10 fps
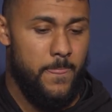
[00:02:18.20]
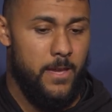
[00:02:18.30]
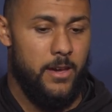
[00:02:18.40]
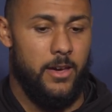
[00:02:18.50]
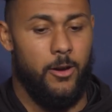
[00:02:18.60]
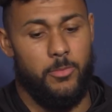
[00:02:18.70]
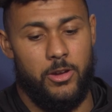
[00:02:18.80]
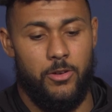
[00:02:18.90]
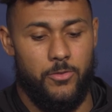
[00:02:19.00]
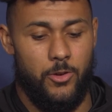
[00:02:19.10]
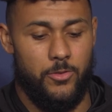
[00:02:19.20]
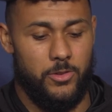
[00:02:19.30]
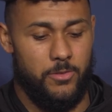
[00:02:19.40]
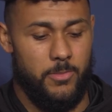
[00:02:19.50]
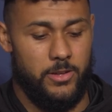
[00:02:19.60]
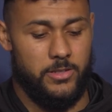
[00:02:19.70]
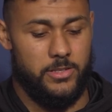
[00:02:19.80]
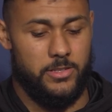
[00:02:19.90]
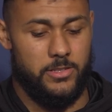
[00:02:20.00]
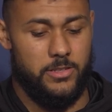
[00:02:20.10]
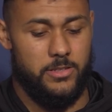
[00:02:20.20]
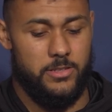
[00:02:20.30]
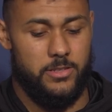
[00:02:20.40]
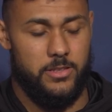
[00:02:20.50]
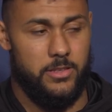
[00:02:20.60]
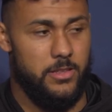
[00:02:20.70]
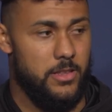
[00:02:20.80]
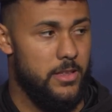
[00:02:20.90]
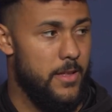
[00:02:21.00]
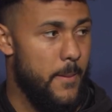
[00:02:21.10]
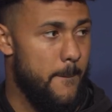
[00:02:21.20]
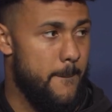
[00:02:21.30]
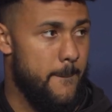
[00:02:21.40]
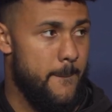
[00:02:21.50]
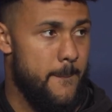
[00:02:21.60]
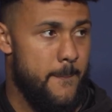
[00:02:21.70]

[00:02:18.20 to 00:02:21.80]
uh, help me going forward for the remainder of the season. Do you do anything different,